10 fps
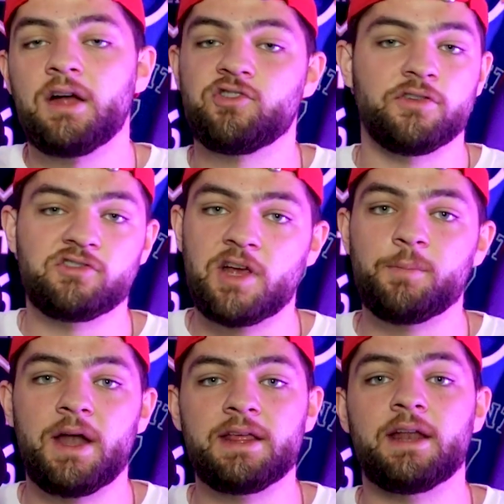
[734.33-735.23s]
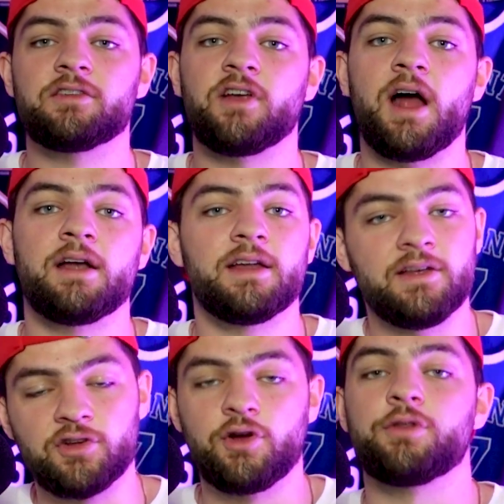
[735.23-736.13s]
Justin Champagnie getting signed
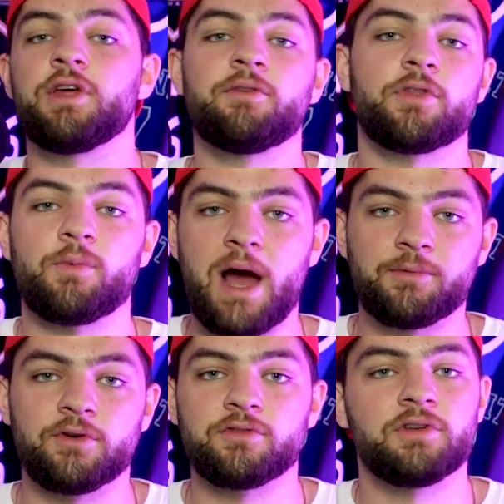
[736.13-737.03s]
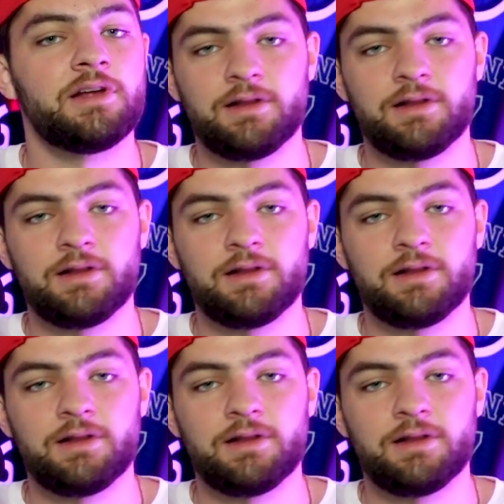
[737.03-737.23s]
is a good thing for the Raptors.